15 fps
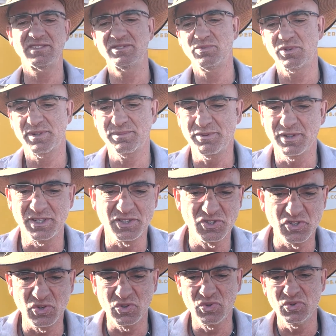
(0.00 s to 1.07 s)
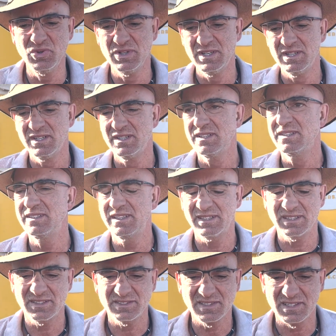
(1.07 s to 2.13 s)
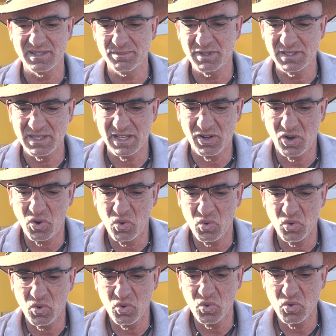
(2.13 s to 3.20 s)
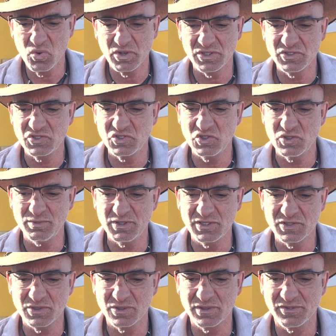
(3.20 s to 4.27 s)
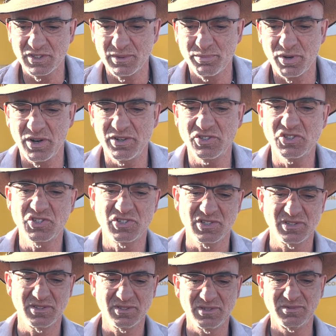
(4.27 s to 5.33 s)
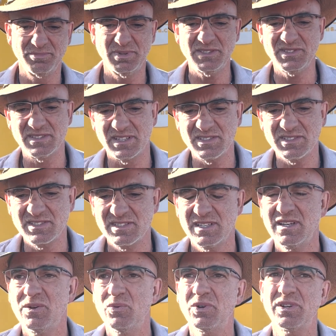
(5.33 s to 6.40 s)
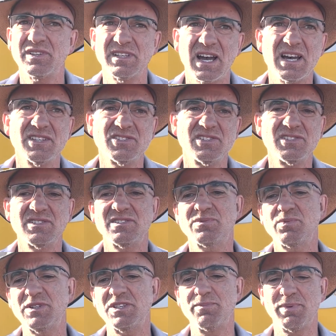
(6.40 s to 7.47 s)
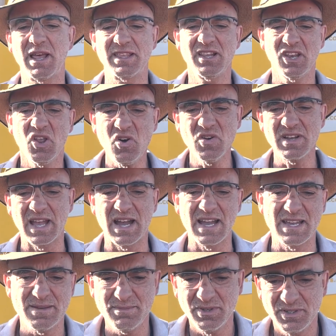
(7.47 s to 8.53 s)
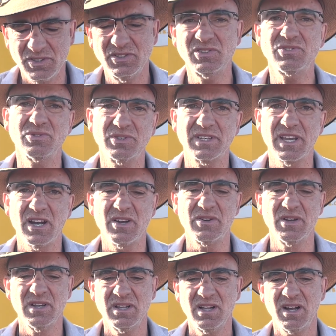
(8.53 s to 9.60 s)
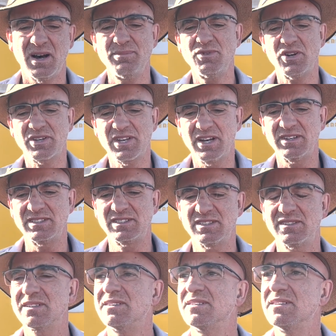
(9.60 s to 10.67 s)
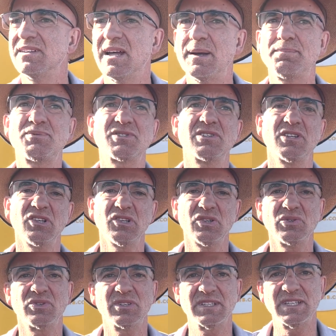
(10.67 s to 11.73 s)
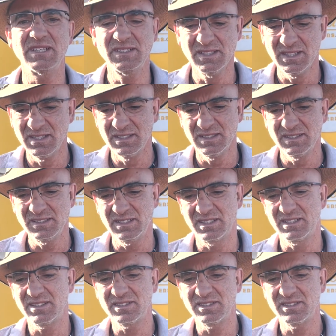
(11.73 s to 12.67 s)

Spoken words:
I'm going to do. You know, it's going to be that all-consuming sort of an approach to business. What it does is when you play the long game, you sort of go, I'm not going to absolutely, you know,